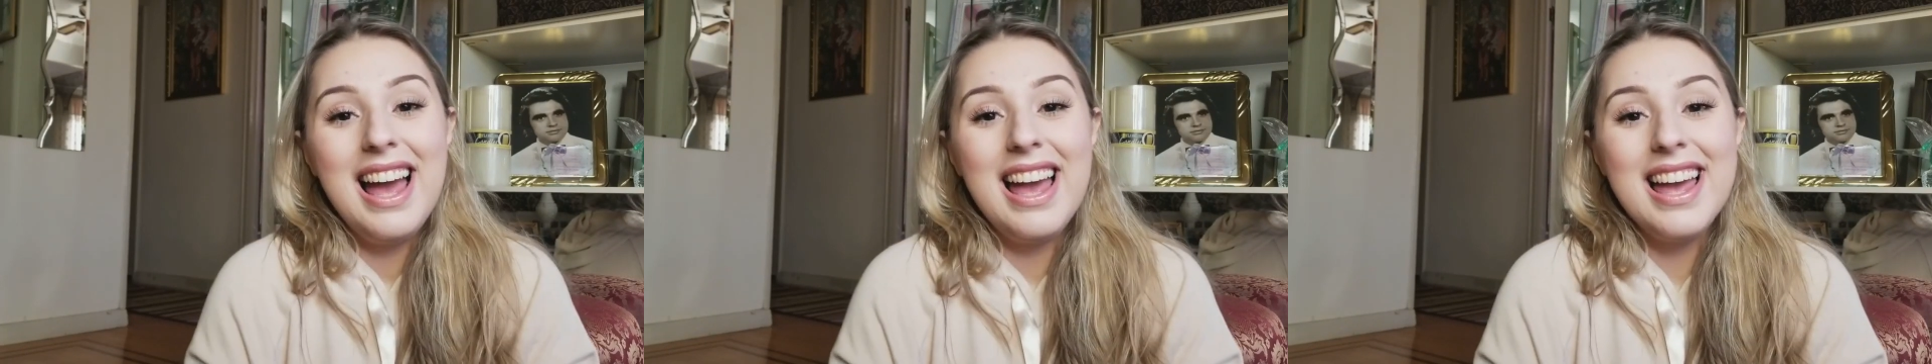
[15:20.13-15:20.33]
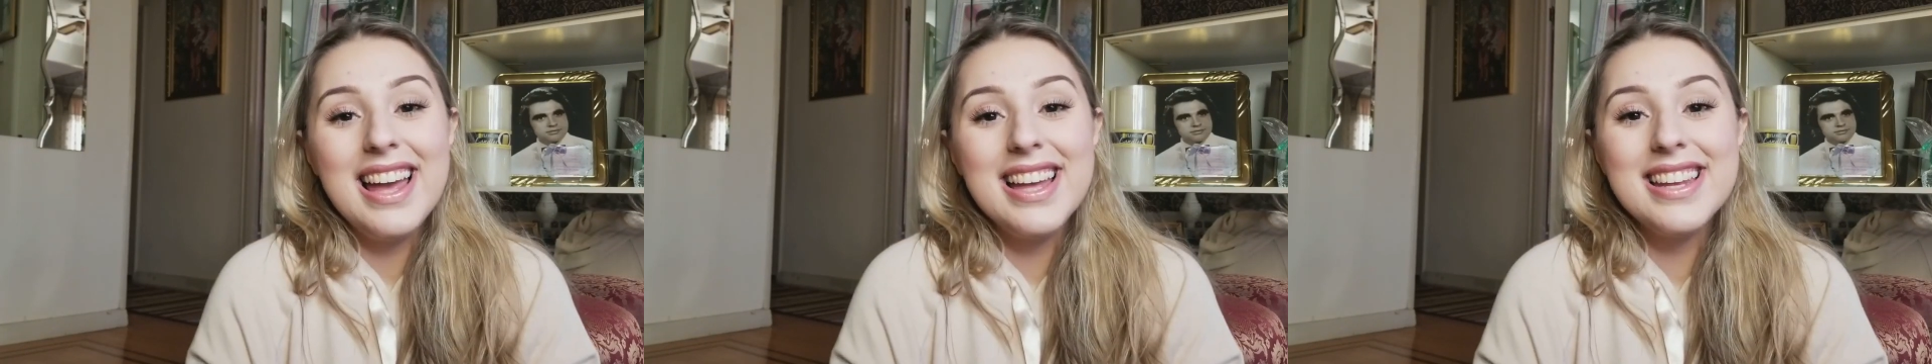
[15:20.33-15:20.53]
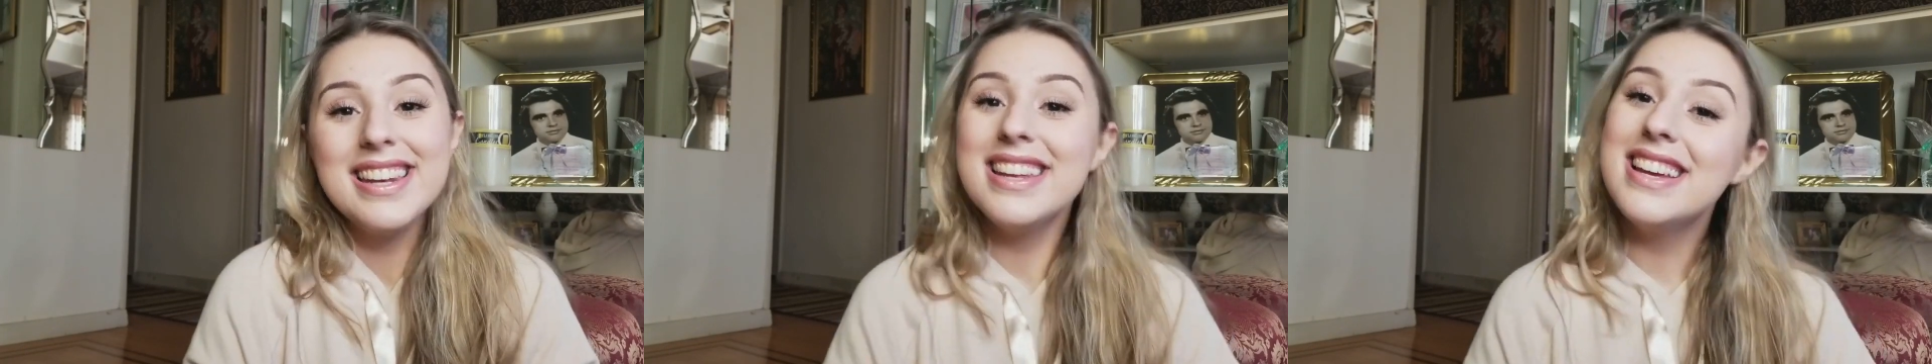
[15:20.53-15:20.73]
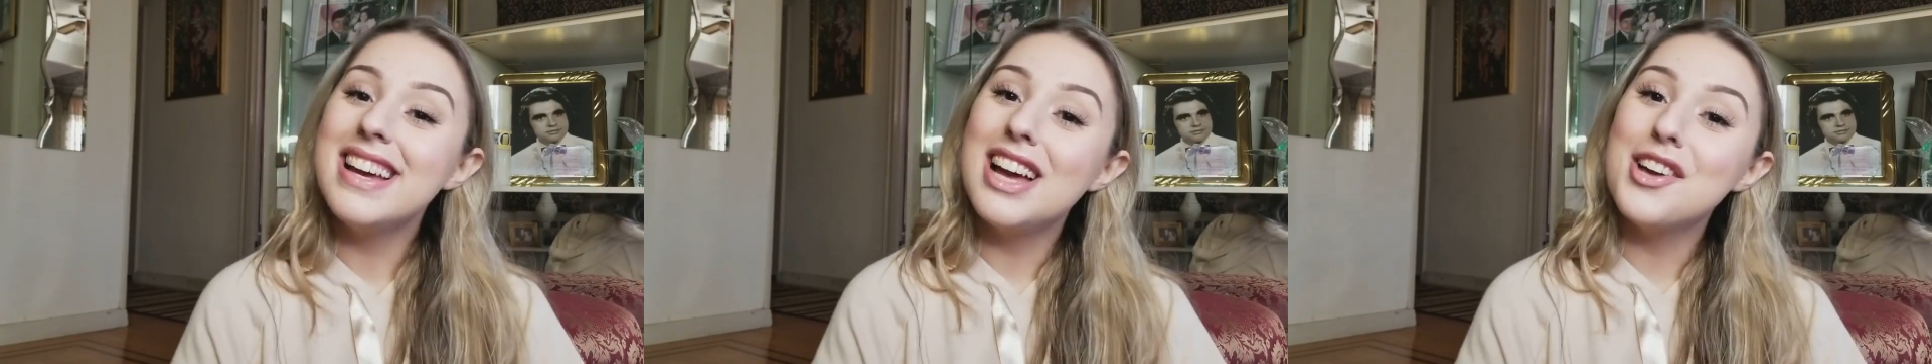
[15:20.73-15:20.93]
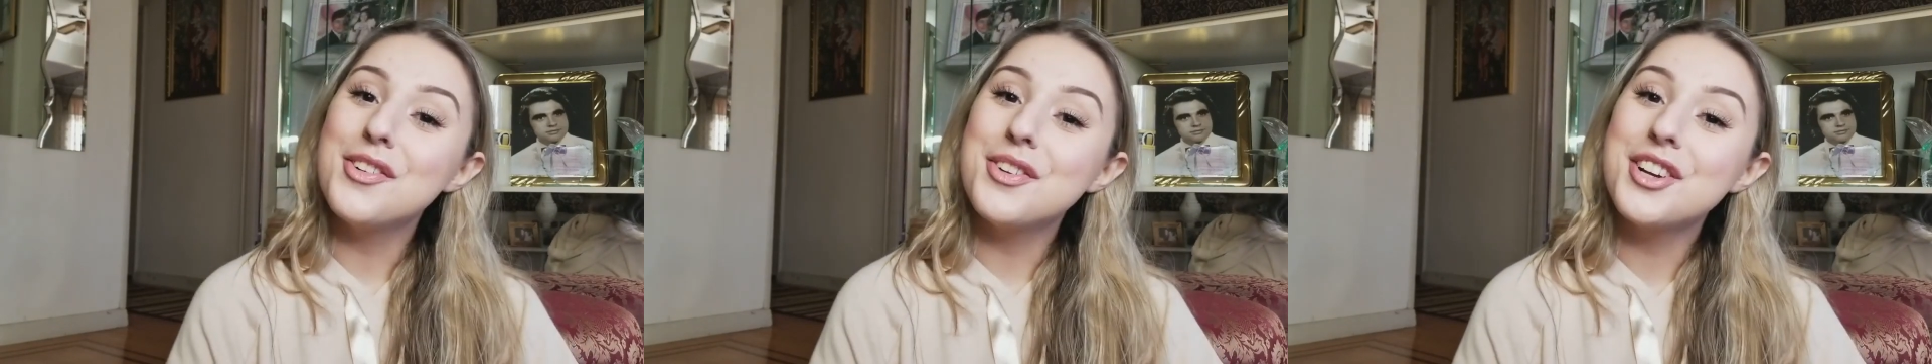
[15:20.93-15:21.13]
and
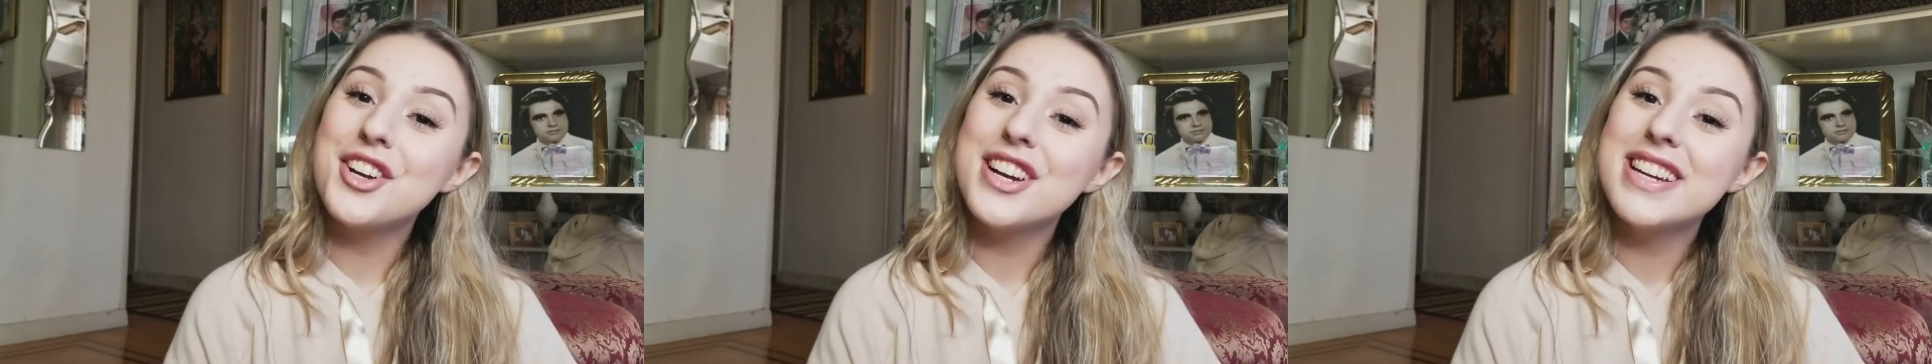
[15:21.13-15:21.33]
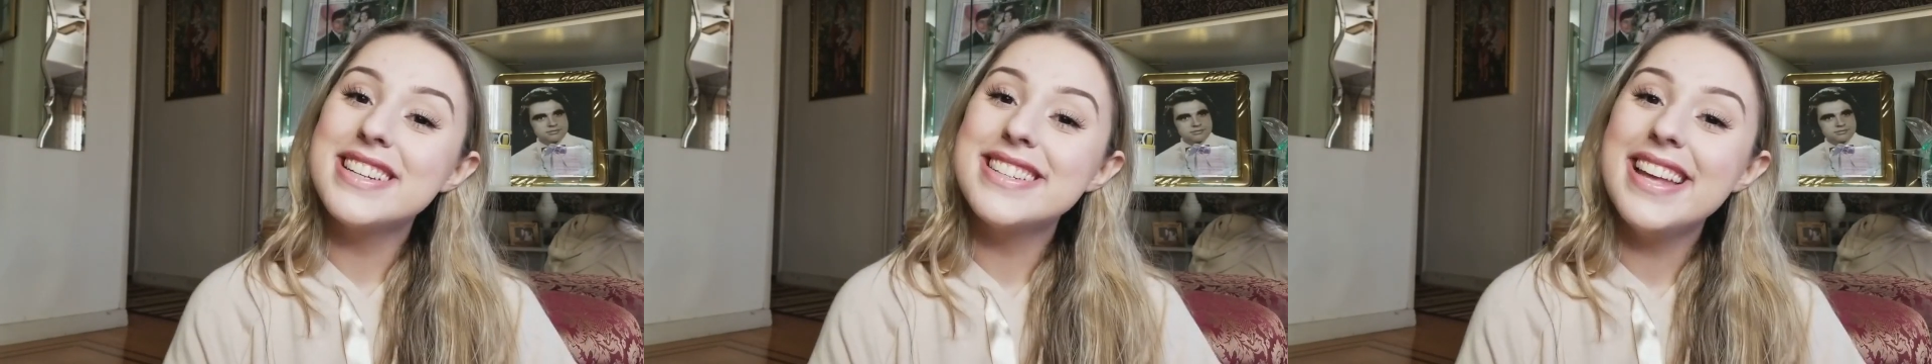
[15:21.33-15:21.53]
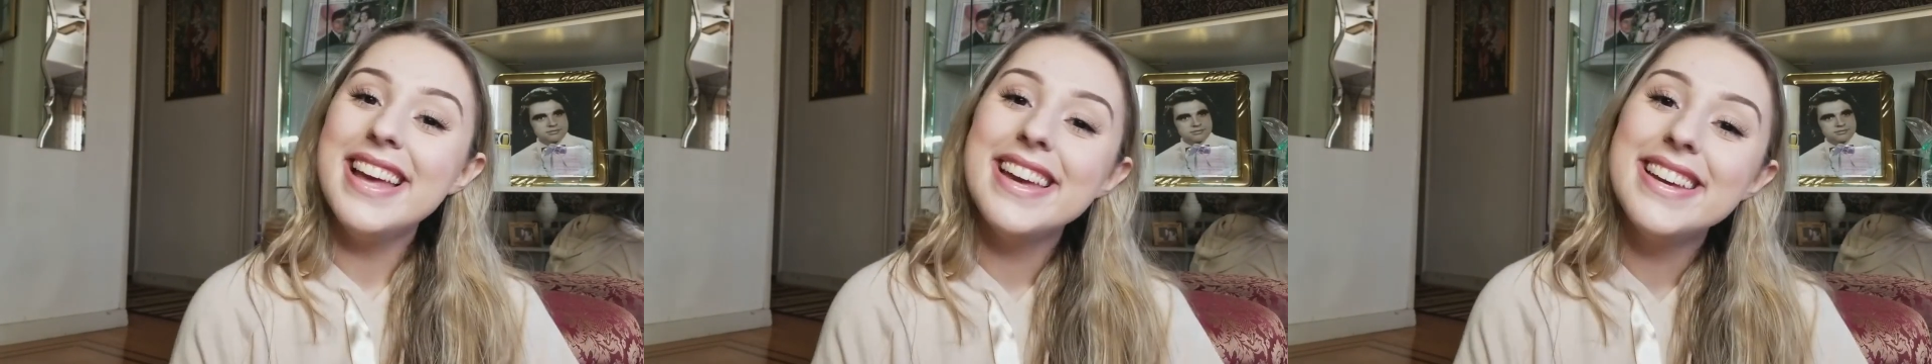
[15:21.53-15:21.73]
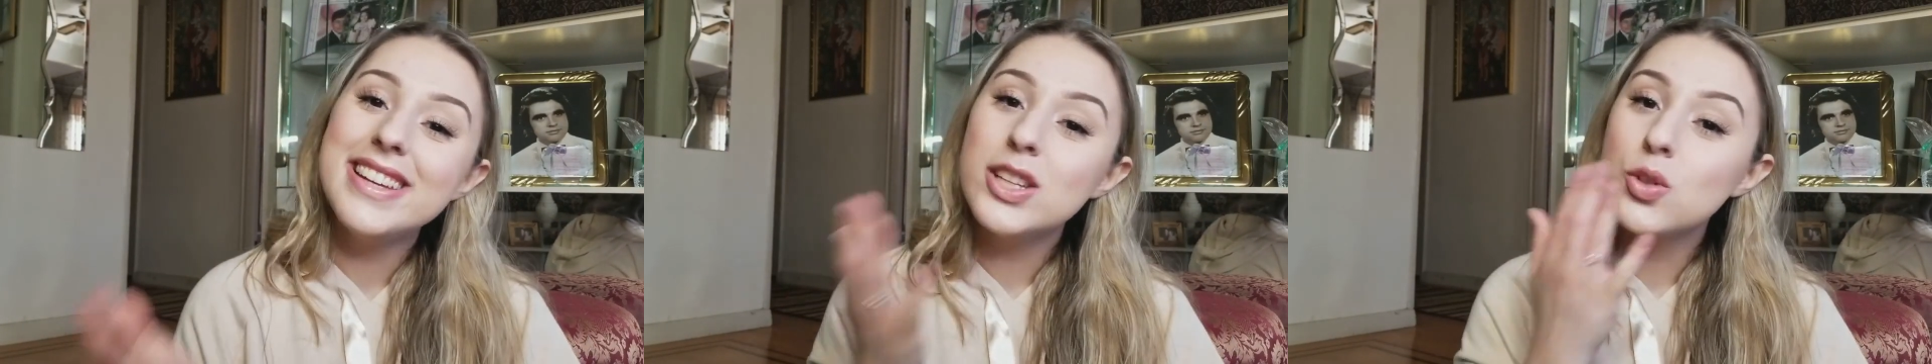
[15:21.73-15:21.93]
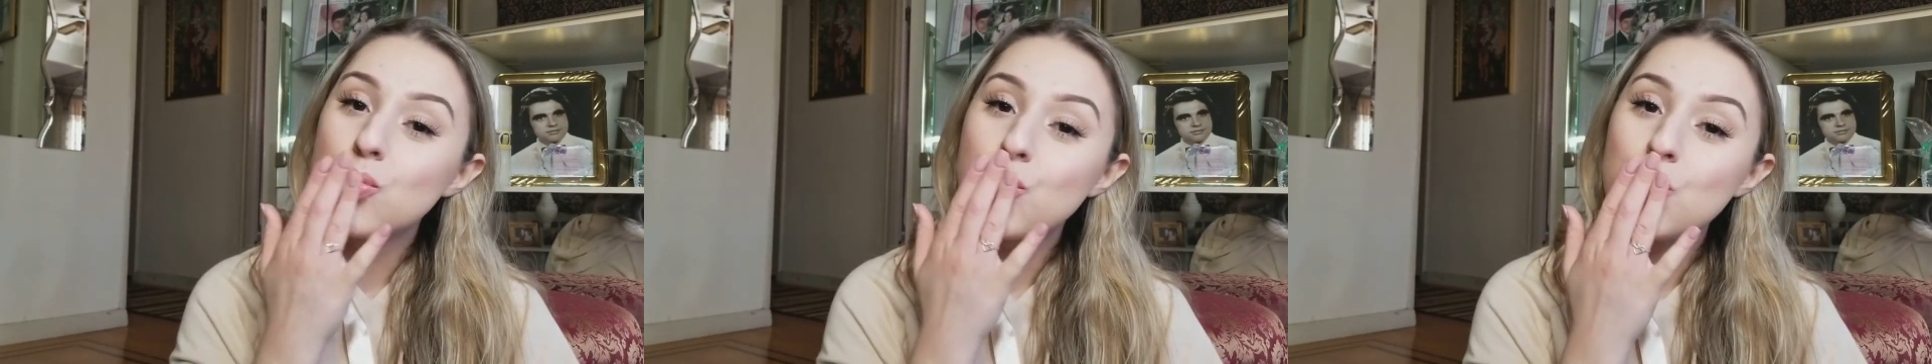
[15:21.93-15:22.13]
have a great day.